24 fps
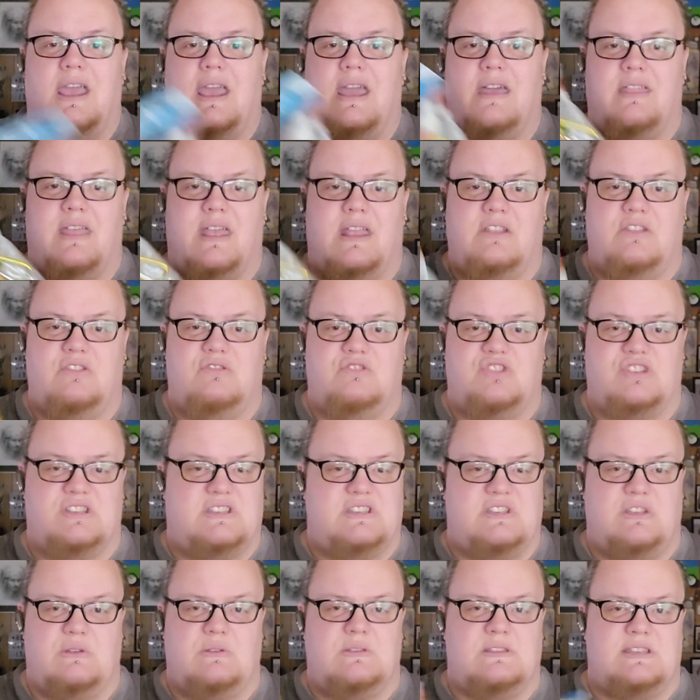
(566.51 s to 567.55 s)
and then
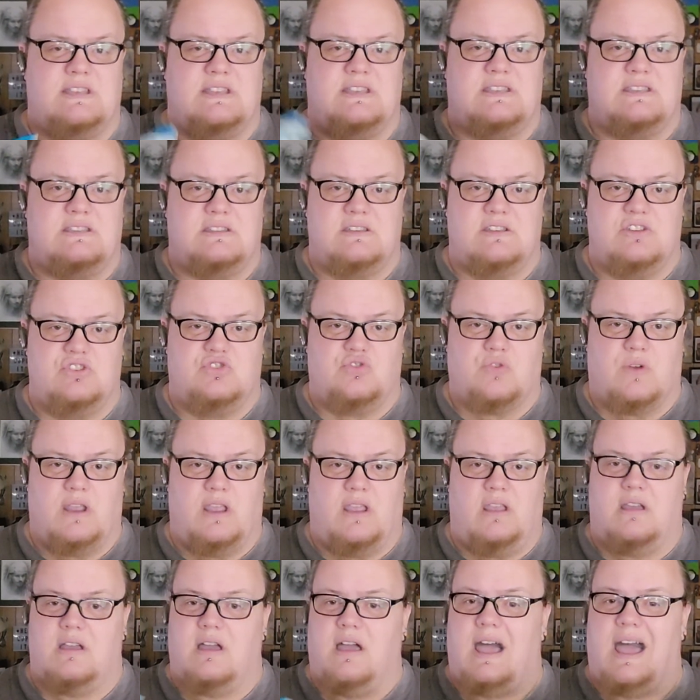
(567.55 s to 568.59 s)
just use this to
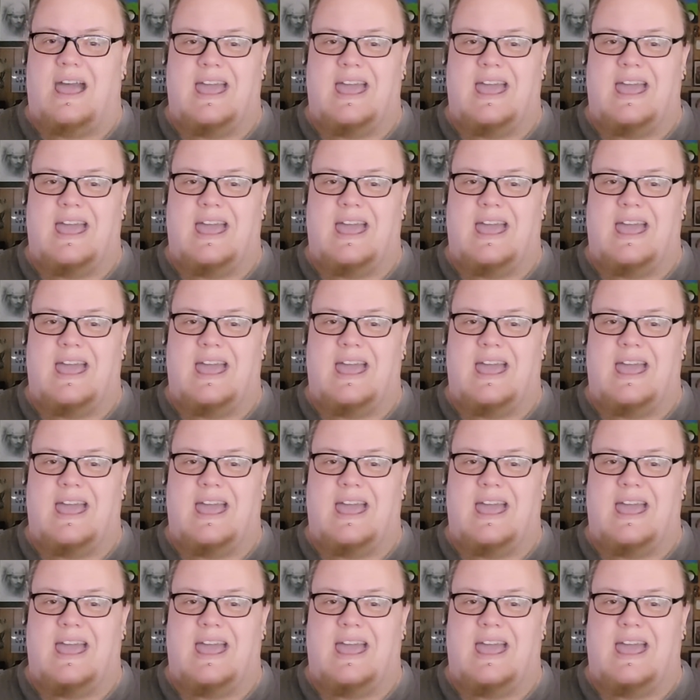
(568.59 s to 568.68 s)
drink.